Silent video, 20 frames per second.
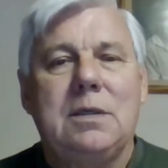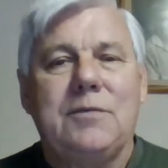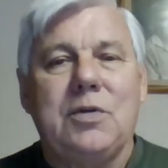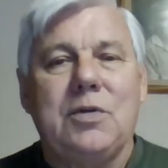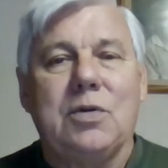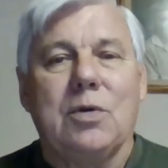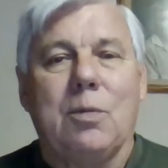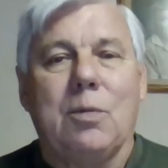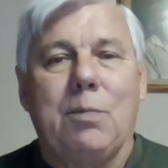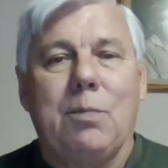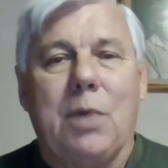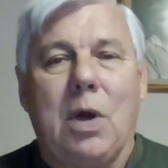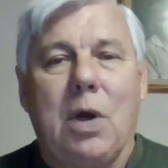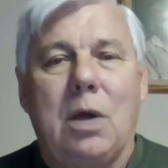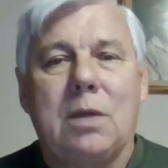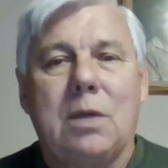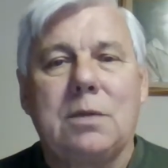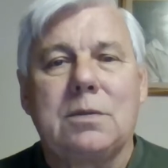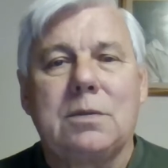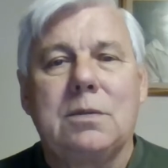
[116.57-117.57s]
You're
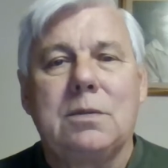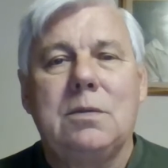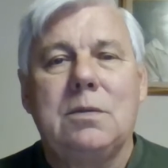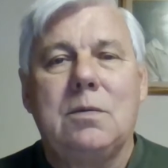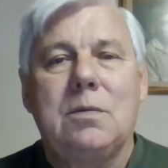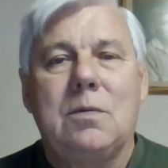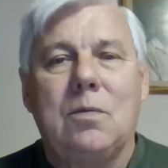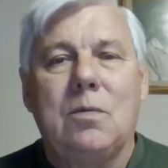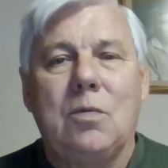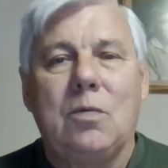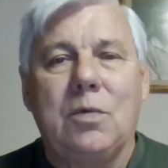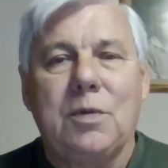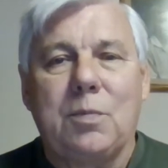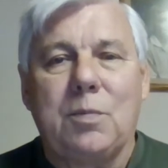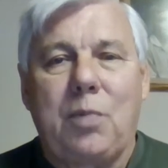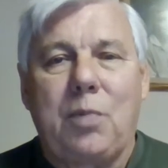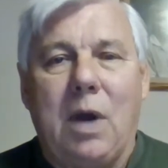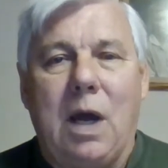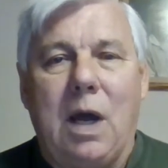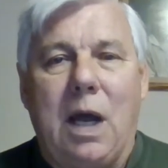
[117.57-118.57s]
bought with a
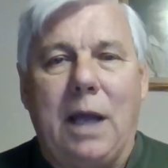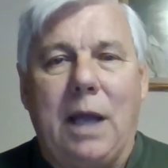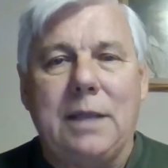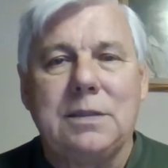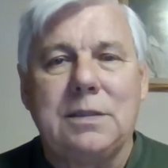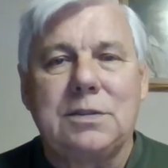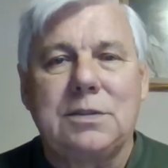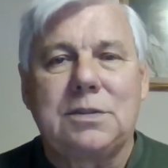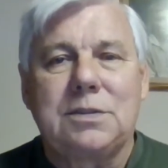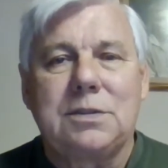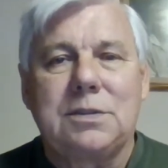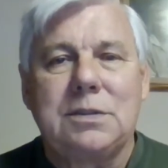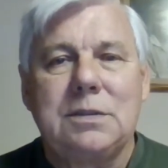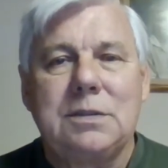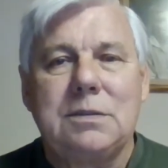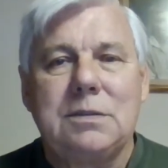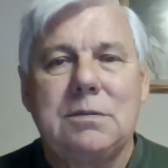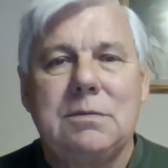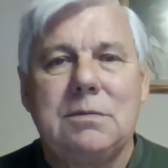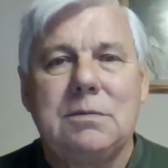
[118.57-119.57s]
price.
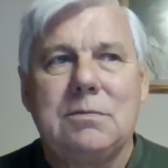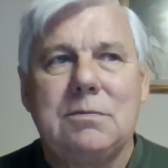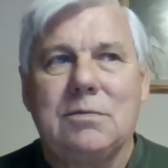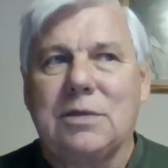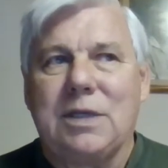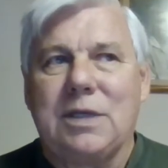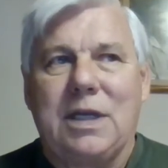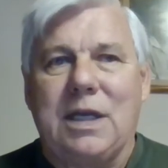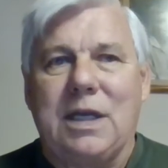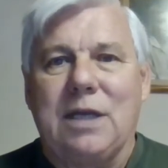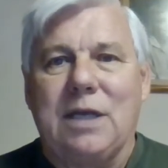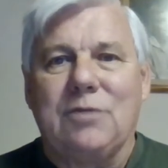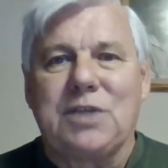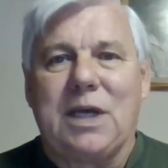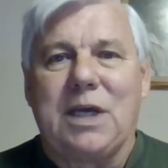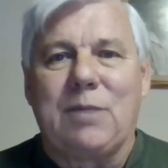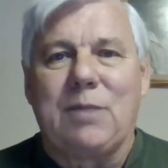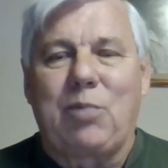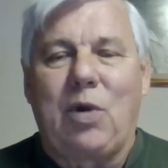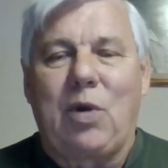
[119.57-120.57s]
What again was
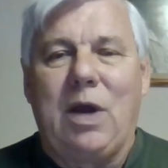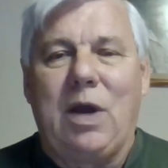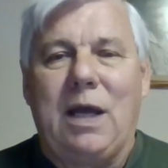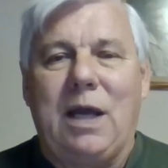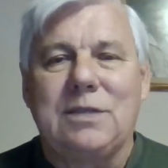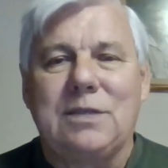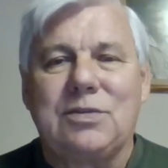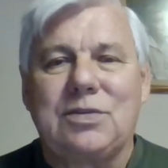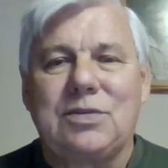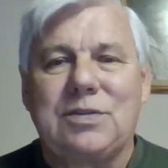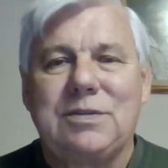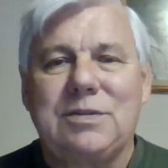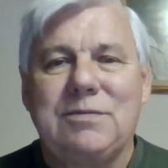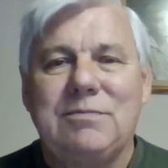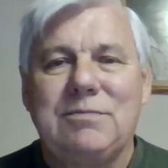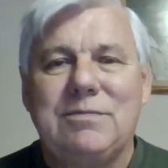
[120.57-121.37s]
that price?